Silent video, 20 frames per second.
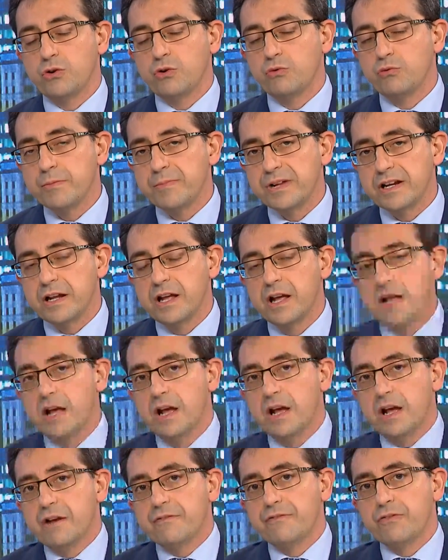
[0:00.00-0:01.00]
nor woman,
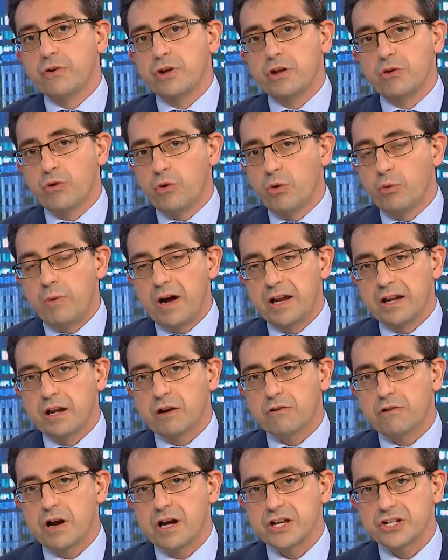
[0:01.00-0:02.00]
for you're all one in
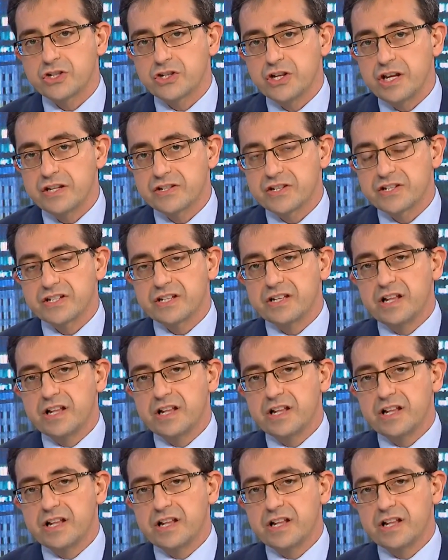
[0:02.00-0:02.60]
Christ Jesus.